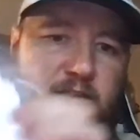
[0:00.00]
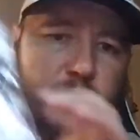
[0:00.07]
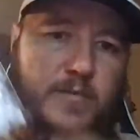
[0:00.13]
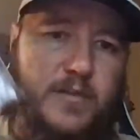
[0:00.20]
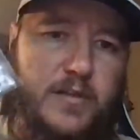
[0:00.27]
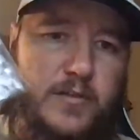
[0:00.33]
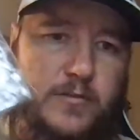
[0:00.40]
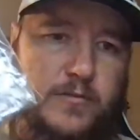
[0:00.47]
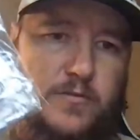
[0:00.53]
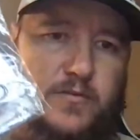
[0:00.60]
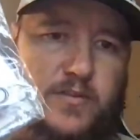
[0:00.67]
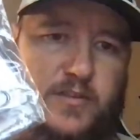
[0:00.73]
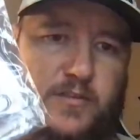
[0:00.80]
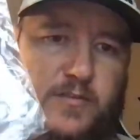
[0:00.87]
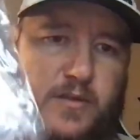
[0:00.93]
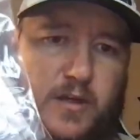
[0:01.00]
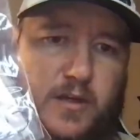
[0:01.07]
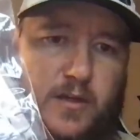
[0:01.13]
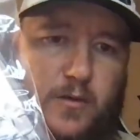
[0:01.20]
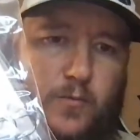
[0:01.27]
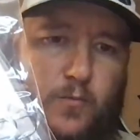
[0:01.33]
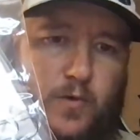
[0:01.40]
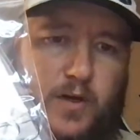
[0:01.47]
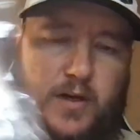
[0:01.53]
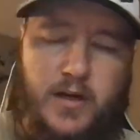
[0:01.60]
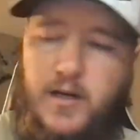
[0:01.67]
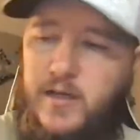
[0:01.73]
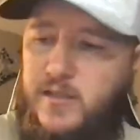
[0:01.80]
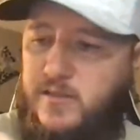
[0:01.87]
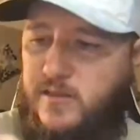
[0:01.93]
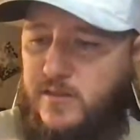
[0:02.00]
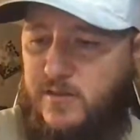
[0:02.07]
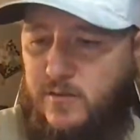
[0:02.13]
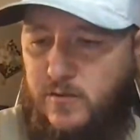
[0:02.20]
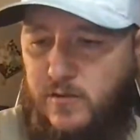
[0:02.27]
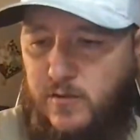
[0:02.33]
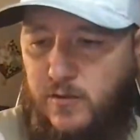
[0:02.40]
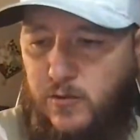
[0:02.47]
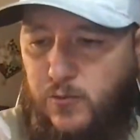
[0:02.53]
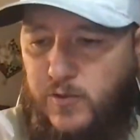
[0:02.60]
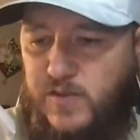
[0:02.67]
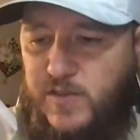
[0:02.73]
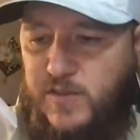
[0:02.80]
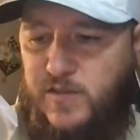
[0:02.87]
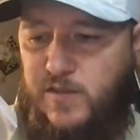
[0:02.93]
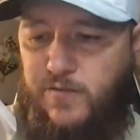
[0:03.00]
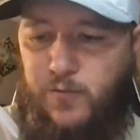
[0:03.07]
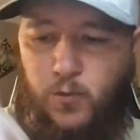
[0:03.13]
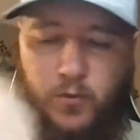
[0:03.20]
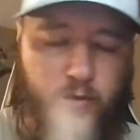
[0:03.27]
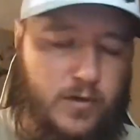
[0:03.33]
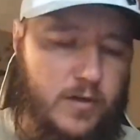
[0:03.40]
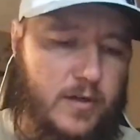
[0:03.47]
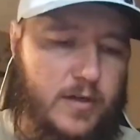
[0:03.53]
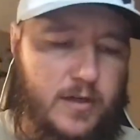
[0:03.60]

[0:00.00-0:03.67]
some of those, 1/0, 3/64